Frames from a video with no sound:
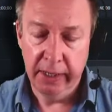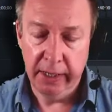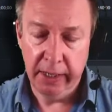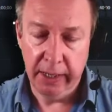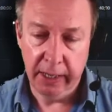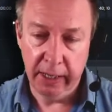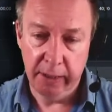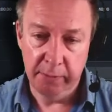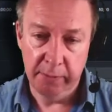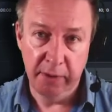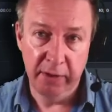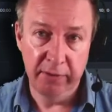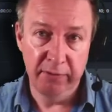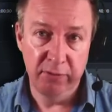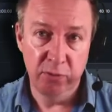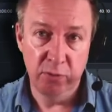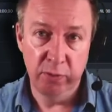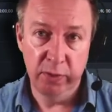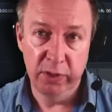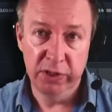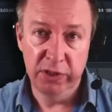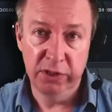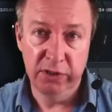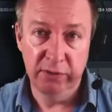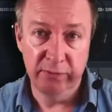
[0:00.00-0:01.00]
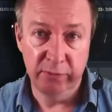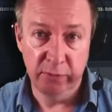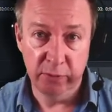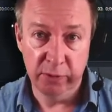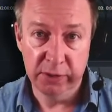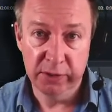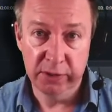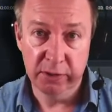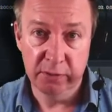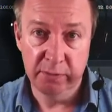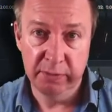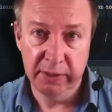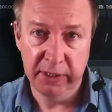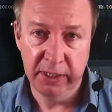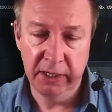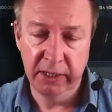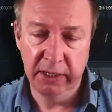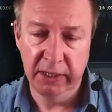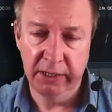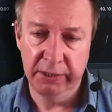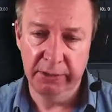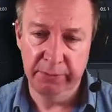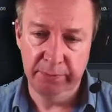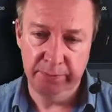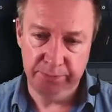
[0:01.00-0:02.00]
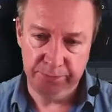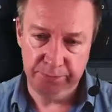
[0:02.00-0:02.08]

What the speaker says: over which the voice can be heard.